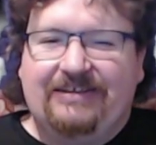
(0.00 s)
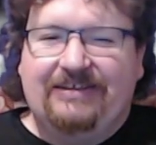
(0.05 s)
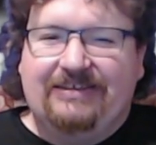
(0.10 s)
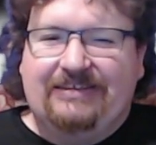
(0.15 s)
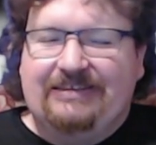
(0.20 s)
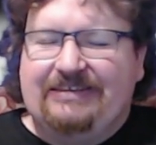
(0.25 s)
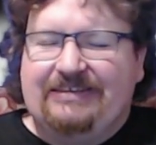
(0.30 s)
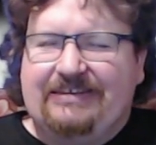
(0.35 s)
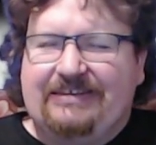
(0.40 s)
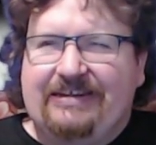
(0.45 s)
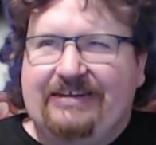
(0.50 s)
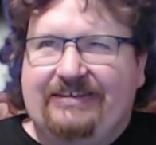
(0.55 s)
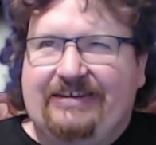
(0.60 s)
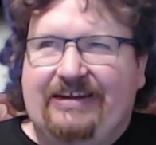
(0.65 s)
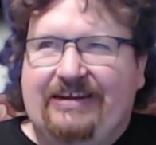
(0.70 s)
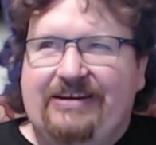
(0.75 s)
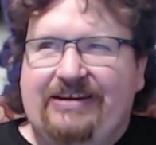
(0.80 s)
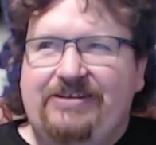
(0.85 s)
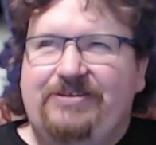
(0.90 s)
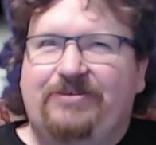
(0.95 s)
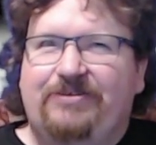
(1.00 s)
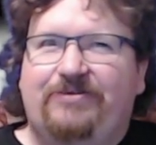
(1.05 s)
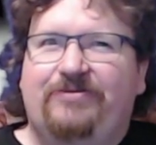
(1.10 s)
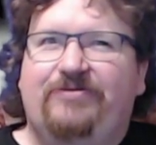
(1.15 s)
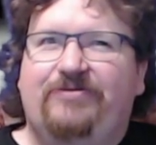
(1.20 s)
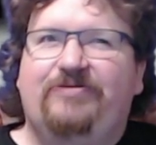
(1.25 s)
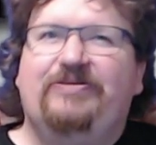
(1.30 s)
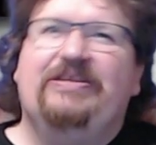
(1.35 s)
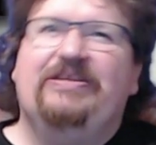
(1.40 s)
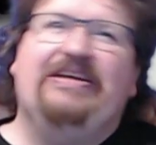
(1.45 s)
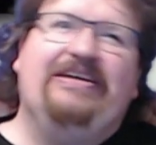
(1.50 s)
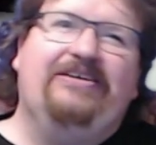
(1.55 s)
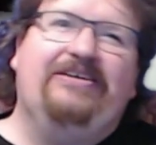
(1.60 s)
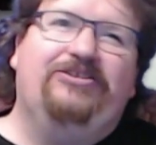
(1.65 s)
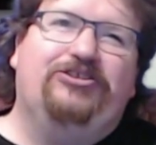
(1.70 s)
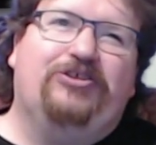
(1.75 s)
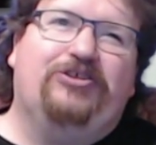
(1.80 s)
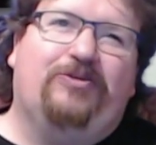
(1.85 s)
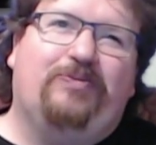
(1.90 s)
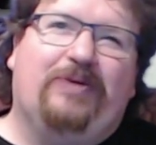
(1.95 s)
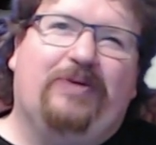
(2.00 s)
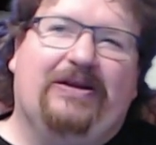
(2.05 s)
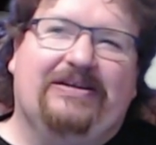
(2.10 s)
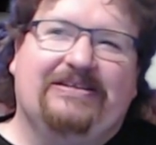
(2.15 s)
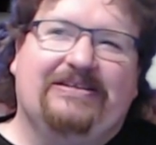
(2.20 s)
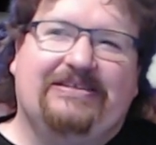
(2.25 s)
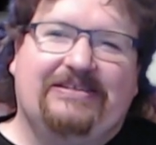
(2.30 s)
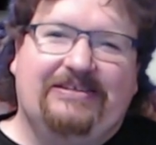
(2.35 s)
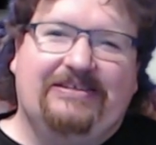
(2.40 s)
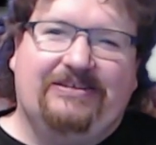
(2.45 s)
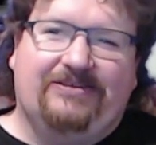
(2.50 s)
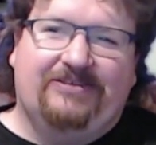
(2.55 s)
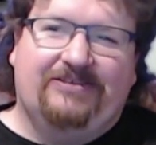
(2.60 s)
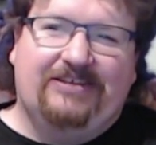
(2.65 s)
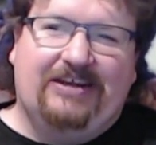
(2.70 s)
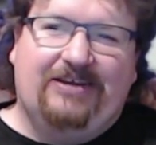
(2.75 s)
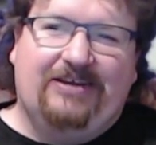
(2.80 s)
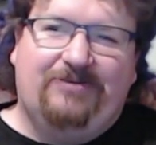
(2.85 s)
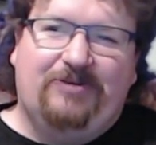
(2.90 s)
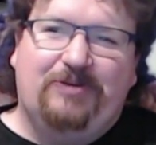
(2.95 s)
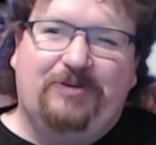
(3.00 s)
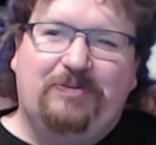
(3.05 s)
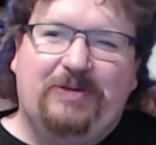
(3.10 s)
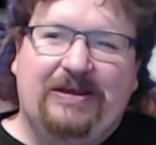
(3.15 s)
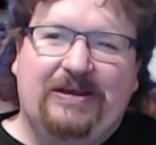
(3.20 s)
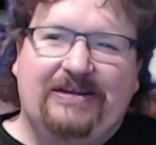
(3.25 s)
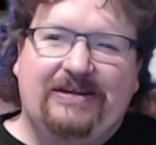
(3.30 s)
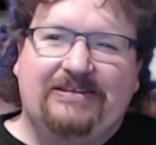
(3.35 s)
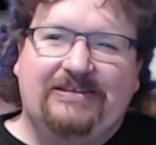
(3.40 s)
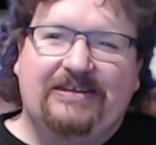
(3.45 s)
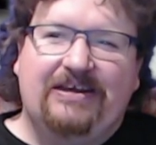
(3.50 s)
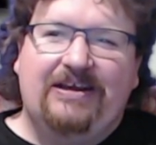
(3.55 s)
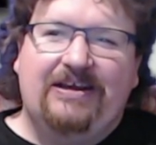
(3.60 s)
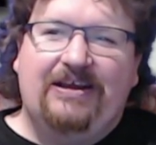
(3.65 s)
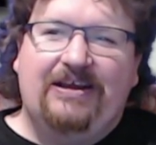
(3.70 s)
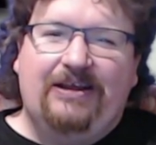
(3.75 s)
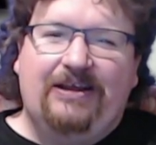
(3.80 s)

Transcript: this is Nintendo eShop policy, don't allow updates.